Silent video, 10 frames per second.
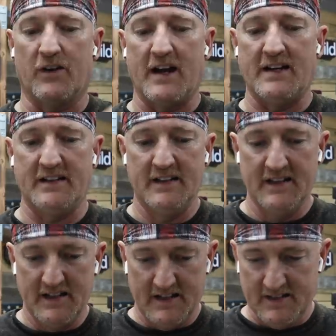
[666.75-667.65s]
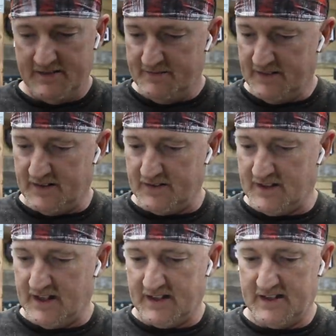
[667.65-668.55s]
right? I don't
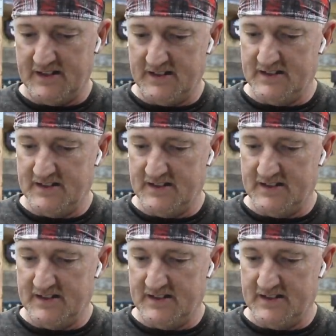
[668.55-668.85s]
think.